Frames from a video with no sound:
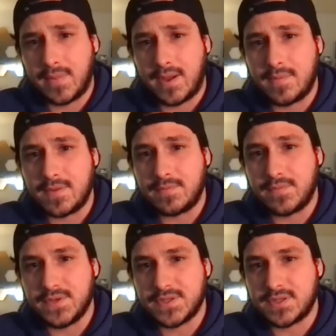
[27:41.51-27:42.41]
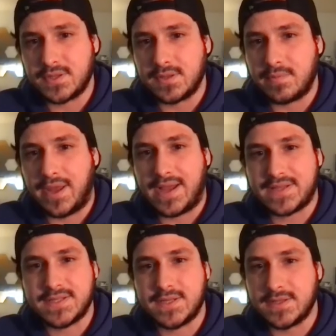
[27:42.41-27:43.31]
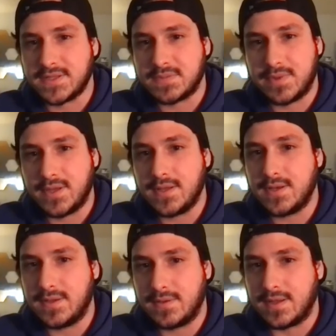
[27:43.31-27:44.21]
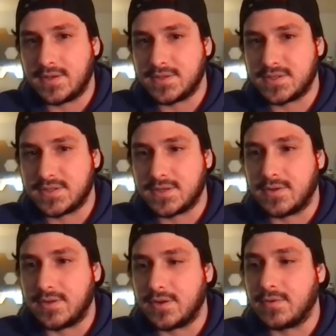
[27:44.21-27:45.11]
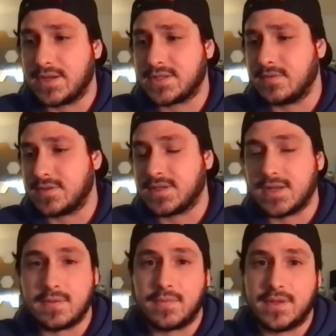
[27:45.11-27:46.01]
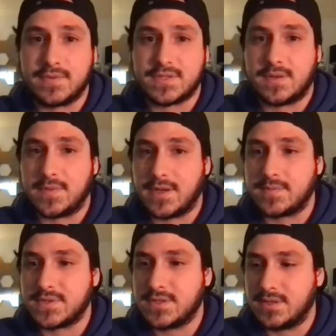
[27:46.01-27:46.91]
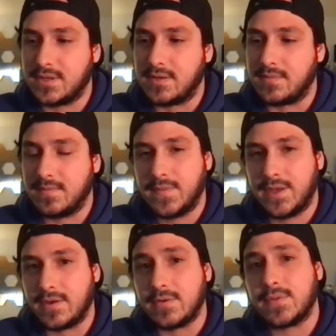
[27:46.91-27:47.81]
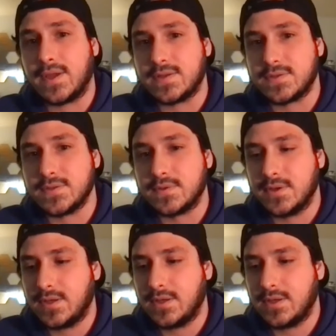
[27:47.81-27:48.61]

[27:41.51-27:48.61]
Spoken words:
I mean, just the passing and the speed and just the aggressiveness that he can play with sometimes. I agree with that too.